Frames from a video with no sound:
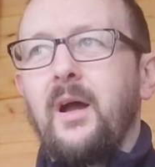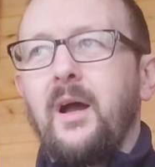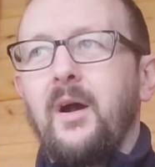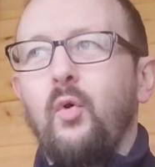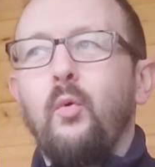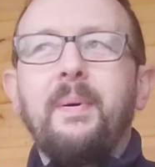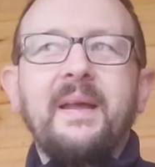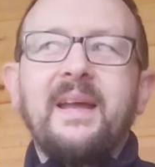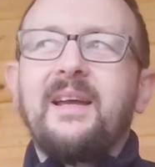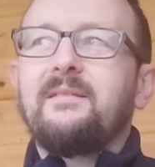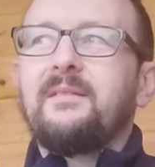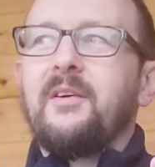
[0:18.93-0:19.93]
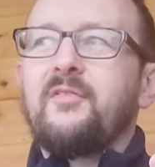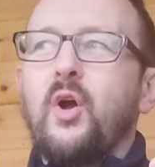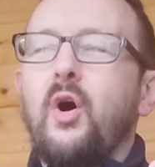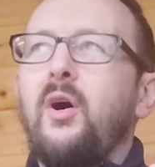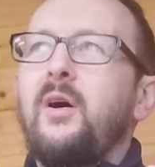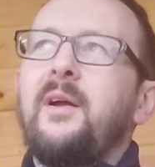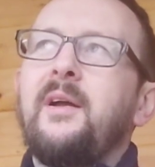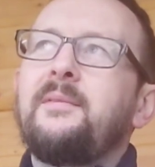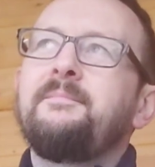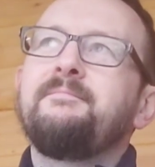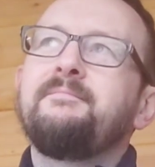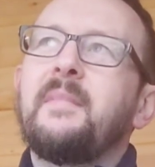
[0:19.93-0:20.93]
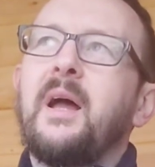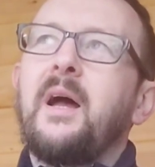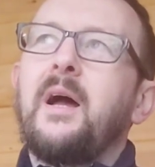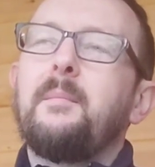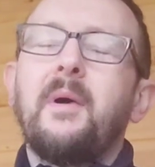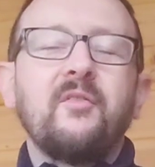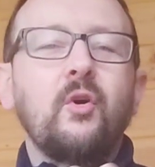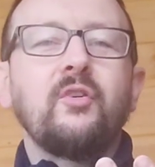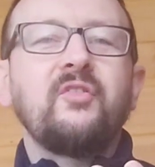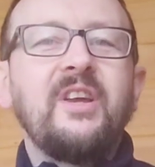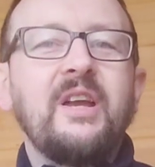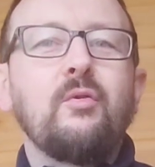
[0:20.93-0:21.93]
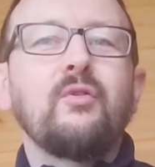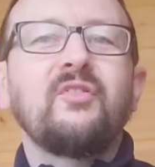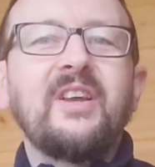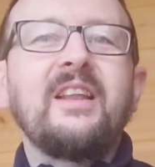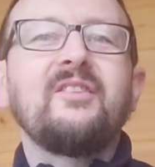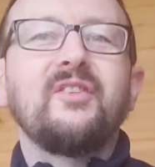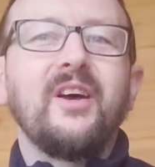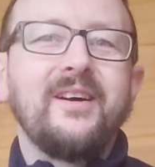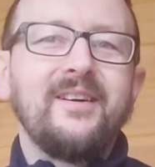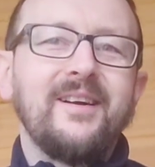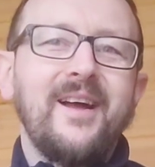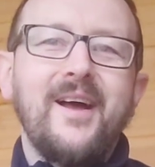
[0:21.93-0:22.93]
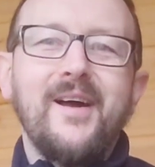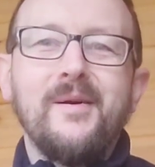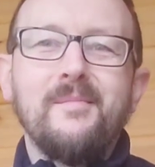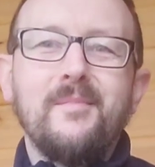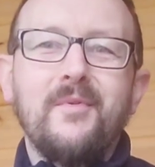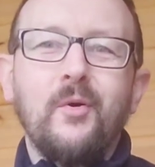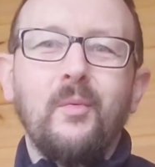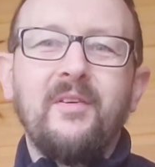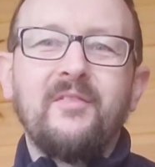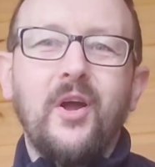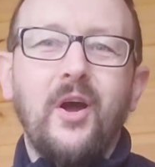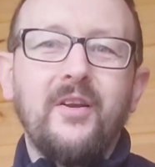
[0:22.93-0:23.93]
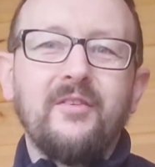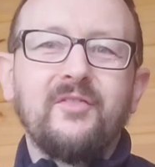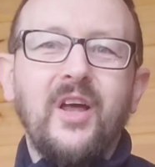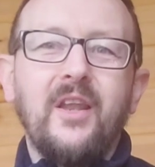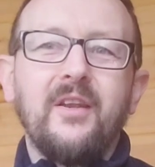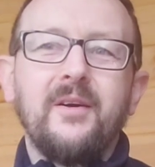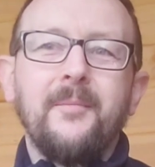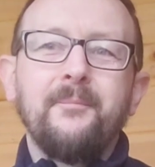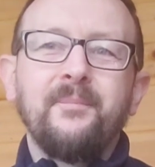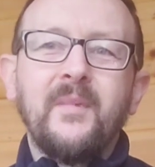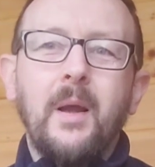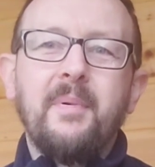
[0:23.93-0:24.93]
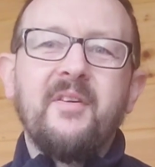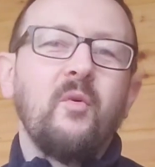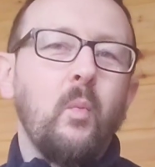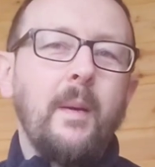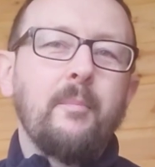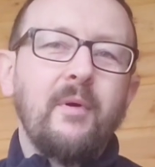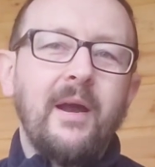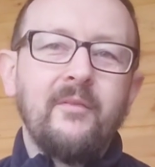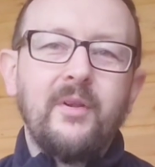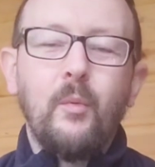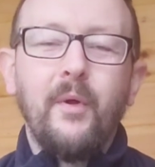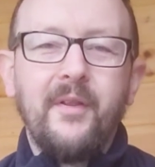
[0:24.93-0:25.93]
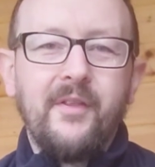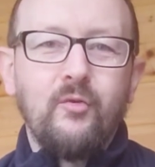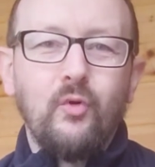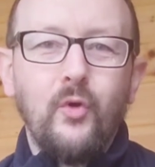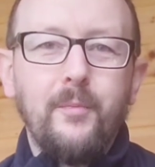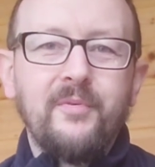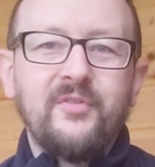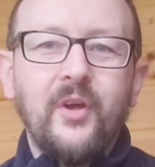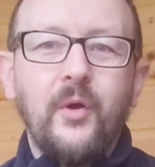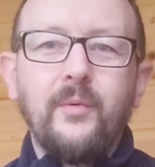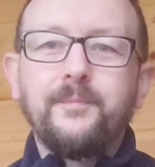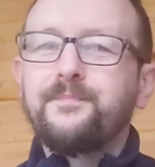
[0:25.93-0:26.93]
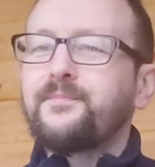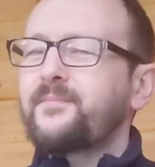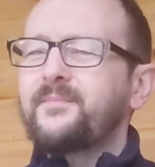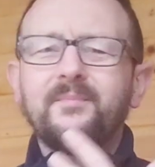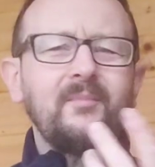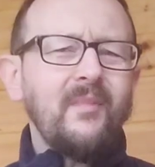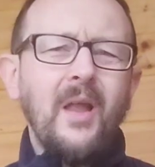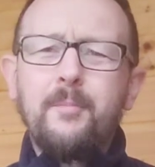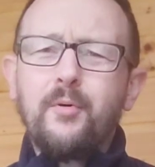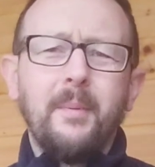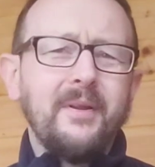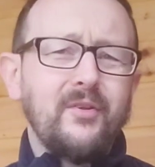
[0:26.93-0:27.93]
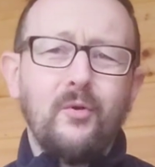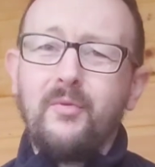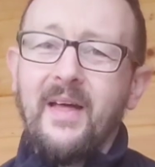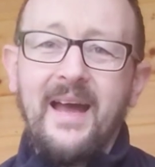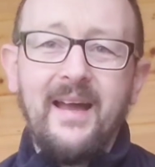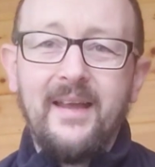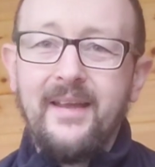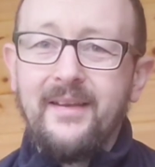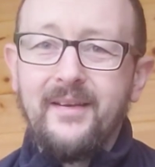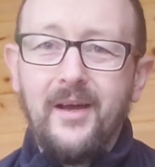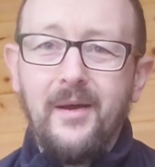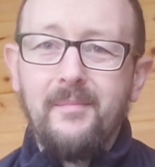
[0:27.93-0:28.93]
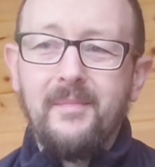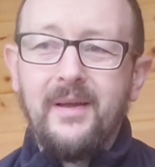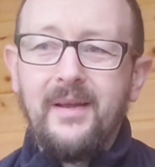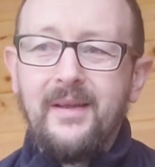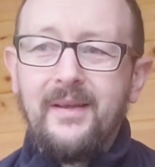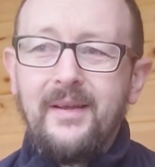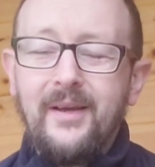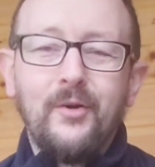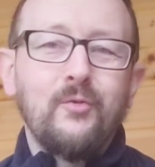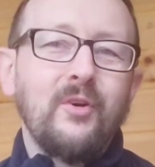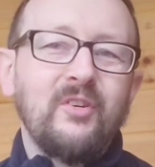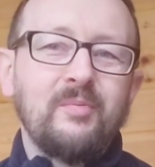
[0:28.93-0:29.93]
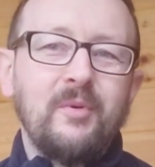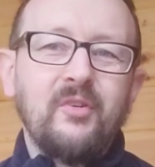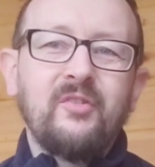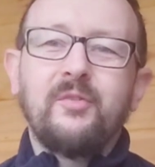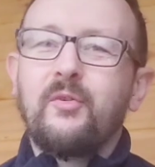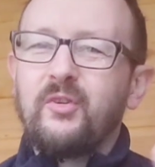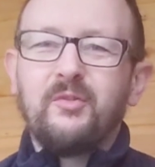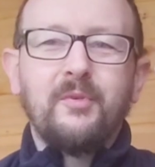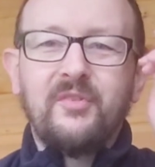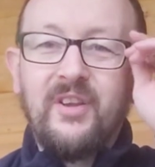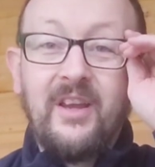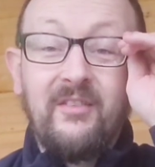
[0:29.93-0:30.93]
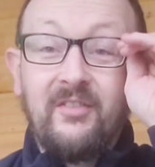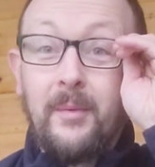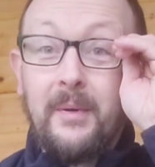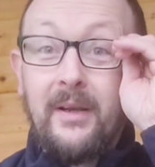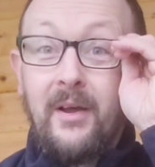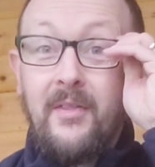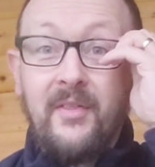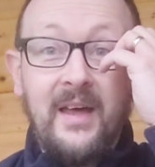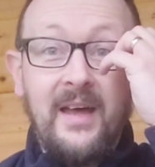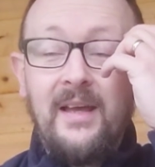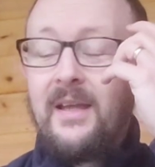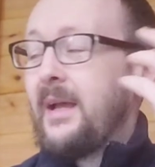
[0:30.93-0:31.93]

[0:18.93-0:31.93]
Albeit I've got a secret Santa that we've kind of done a bit of a whip round in one of the groups. So I'll probably do that in at Christmas Eve, something like that.